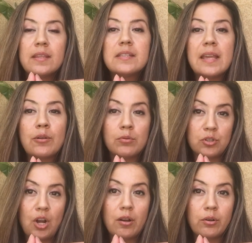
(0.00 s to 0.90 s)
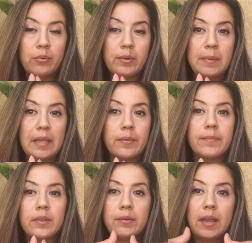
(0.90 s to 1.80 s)
sacral chakra would be.
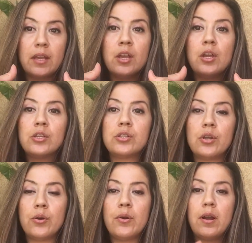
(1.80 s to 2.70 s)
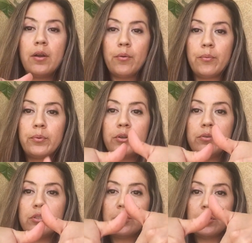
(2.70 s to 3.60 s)
Okay, so
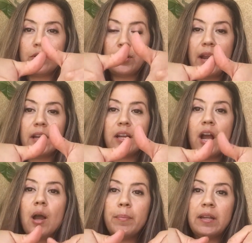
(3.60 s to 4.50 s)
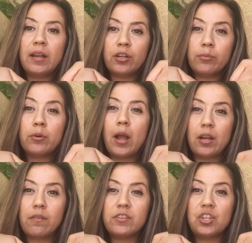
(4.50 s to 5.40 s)
root, so you're kind of cupping at your root
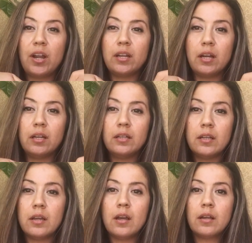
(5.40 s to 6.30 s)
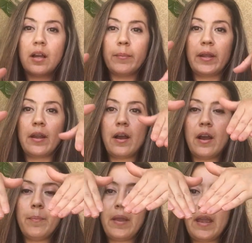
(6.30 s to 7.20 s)
at your vagina, coming
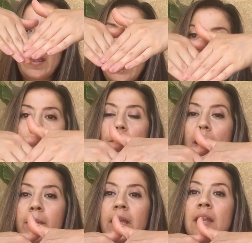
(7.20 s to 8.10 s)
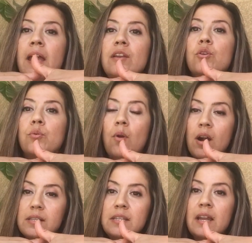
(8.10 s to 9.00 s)
up, rubbing and
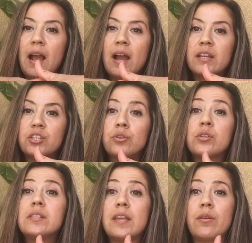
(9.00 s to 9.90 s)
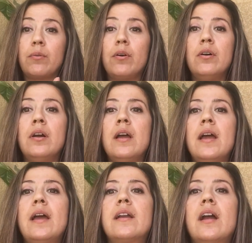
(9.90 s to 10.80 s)
crossing at your sacral,
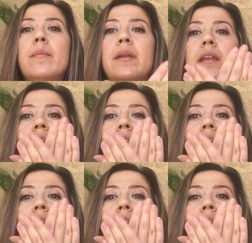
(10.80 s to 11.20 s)
coming